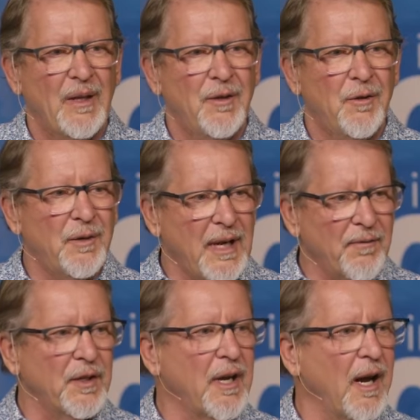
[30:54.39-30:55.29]
who
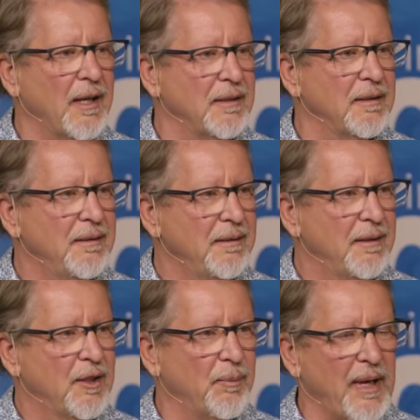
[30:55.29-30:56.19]
never got
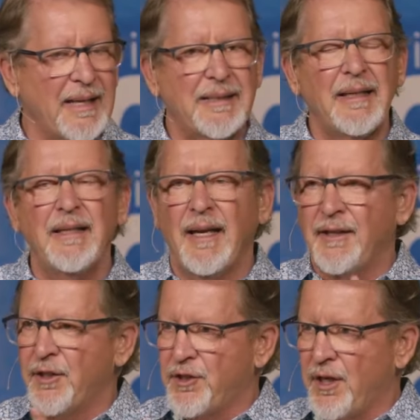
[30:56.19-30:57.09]
the blessing
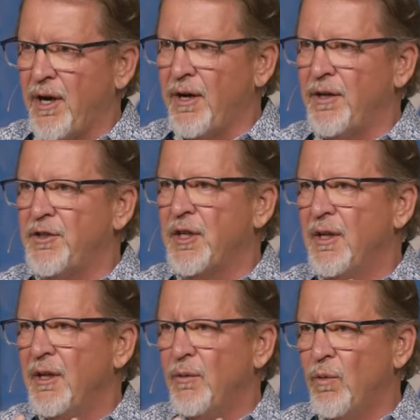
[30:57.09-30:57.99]
and the charge
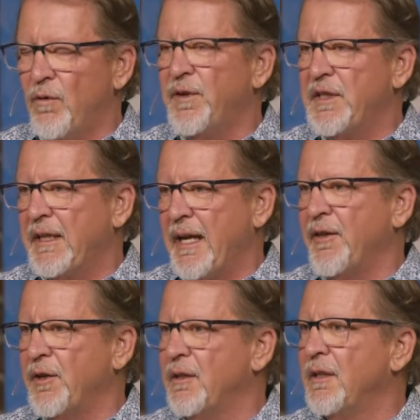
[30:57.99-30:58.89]
woven
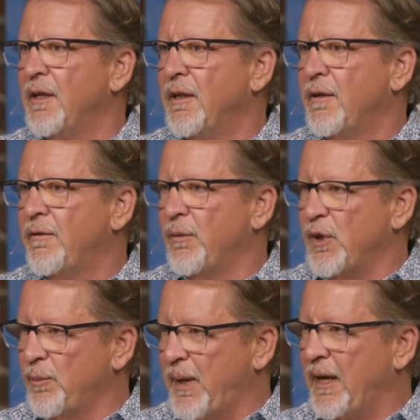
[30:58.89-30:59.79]
together from
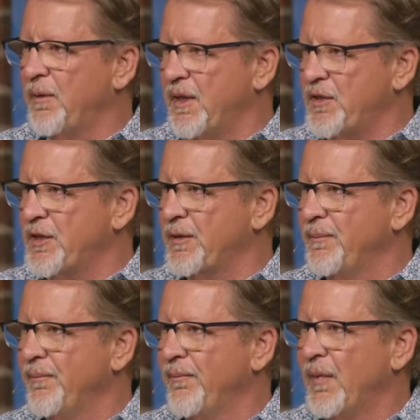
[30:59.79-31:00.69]
your parents
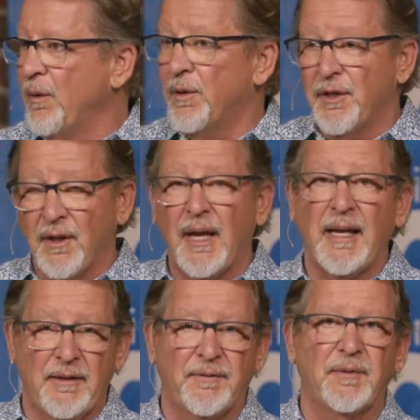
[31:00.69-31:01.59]
or your
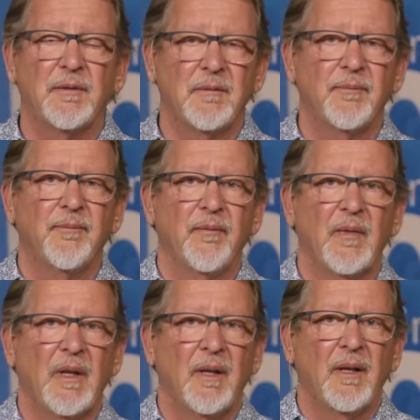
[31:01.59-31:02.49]
life.
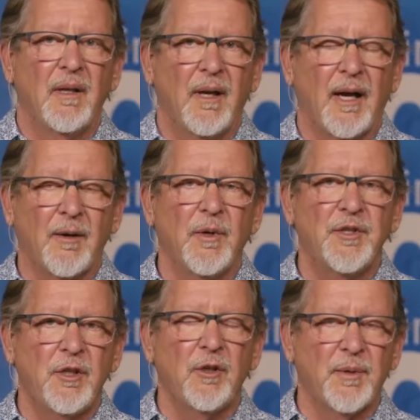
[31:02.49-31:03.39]
I
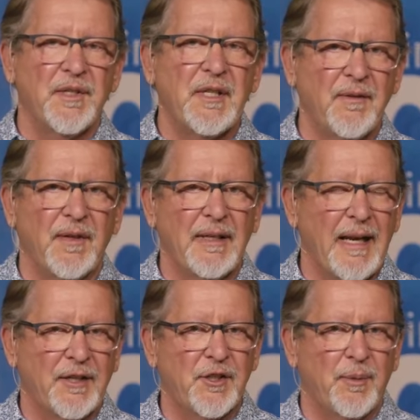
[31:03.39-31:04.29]
want you to receive it
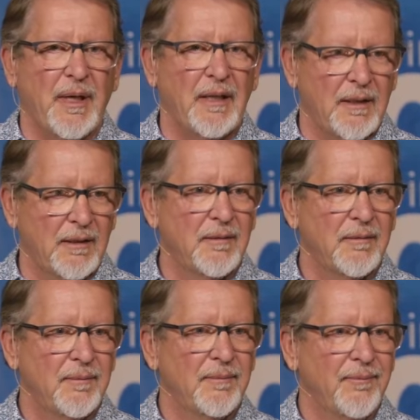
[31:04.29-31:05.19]
next week.
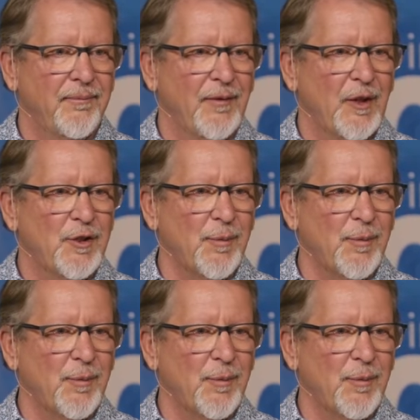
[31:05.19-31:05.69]
So